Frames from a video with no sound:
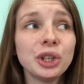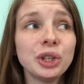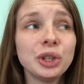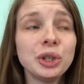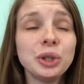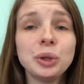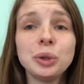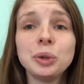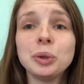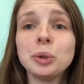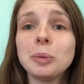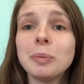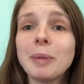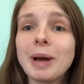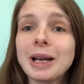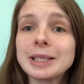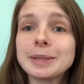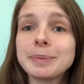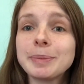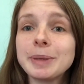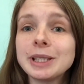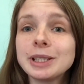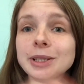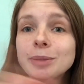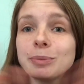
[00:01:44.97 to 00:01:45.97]
you
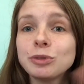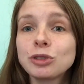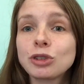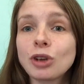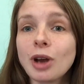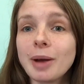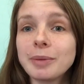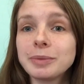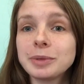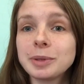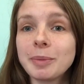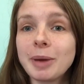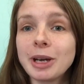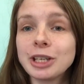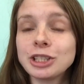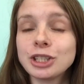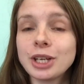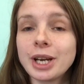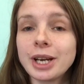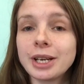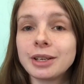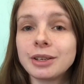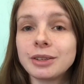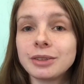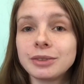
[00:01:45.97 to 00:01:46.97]
must be subscribed to my
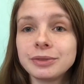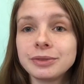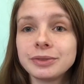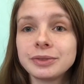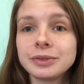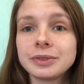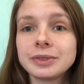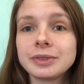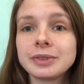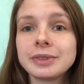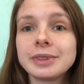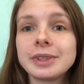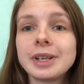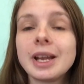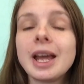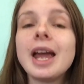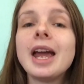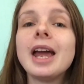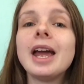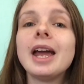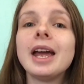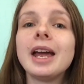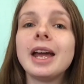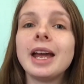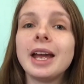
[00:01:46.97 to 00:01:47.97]
channel.
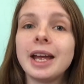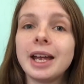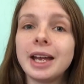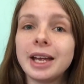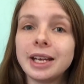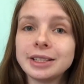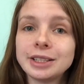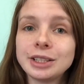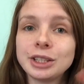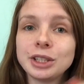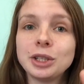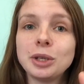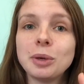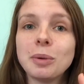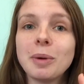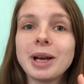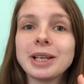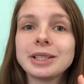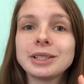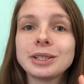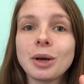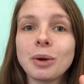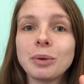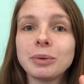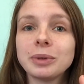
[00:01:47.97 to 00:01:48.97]
It's
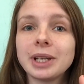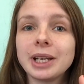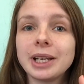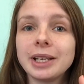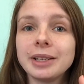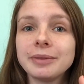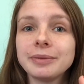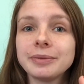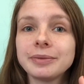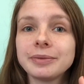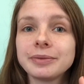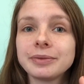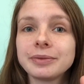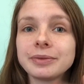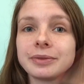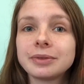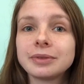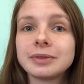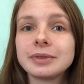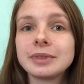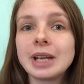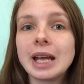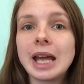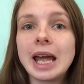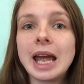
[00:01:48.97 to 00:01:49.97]
US only,
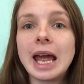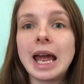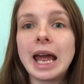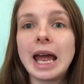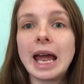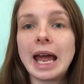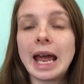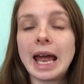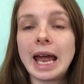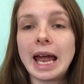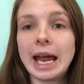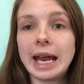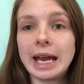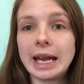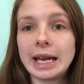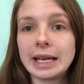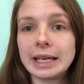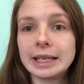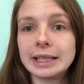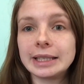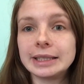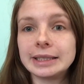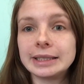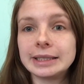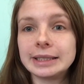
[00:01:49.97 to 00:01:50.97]

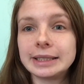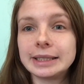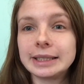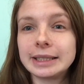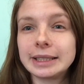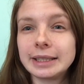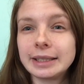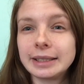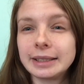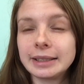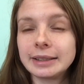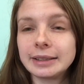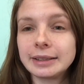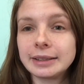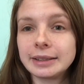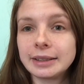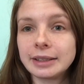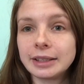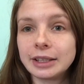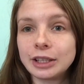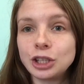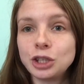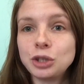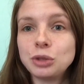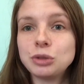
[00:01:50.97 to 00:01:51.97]
and
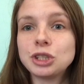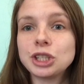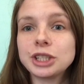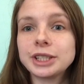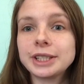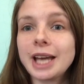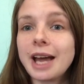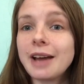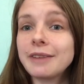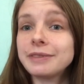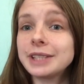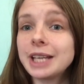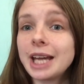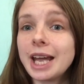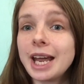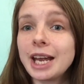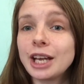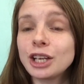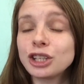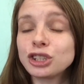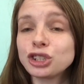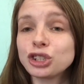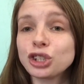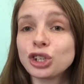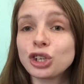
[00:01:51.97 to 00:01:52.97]
you just have to
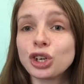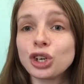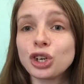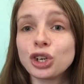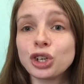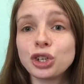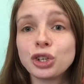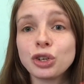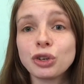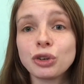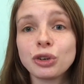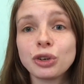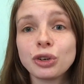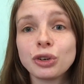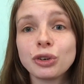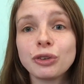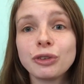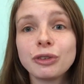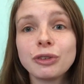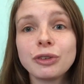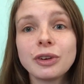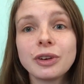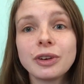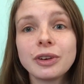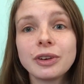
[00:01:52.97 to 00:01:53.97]
answer your
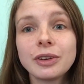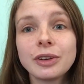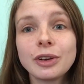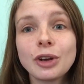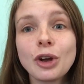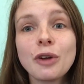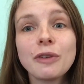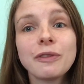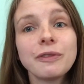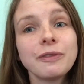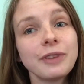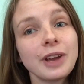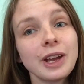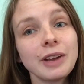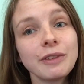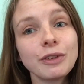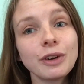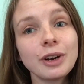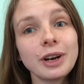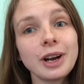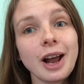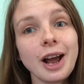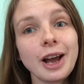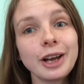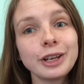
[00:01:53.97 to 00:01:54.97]

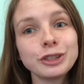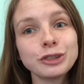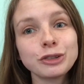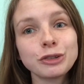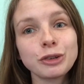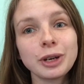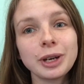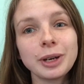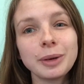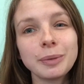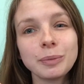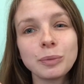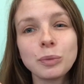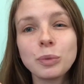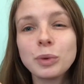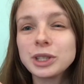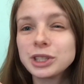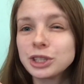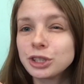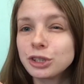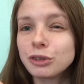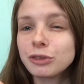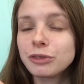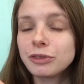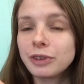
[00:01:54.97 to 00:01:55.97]
favorite ice cream.
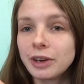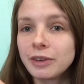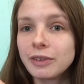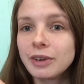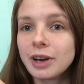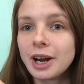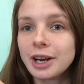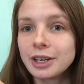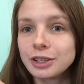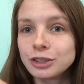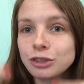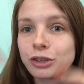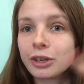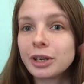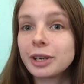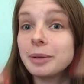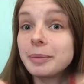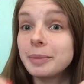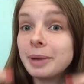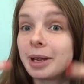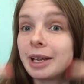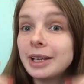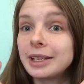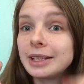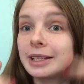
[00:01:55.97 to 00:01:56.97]
What's your favorite ice cream
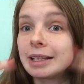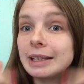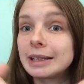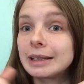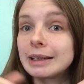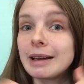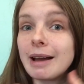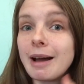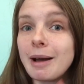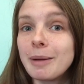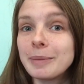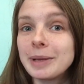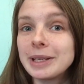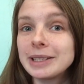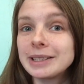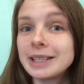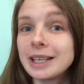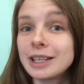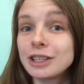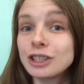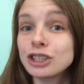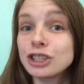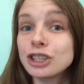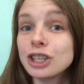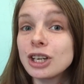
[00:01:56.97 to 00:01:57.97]
in the comment
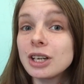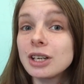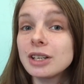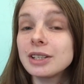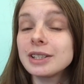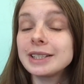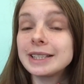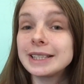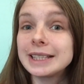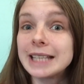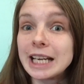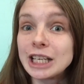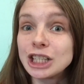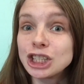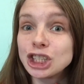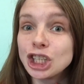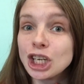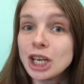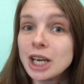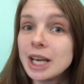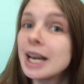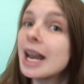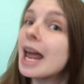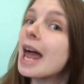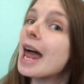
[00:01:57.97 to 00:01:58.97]

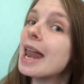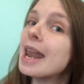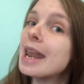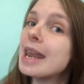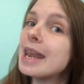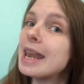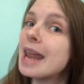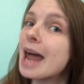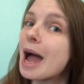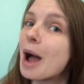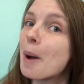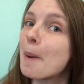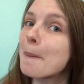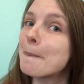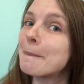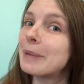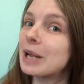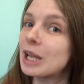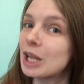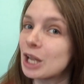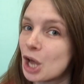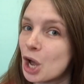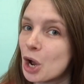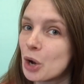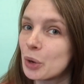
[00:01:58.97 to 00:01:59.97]
section down
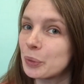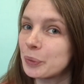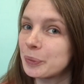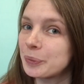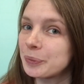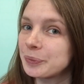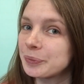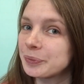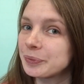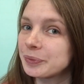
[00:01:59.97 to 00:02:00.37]
below,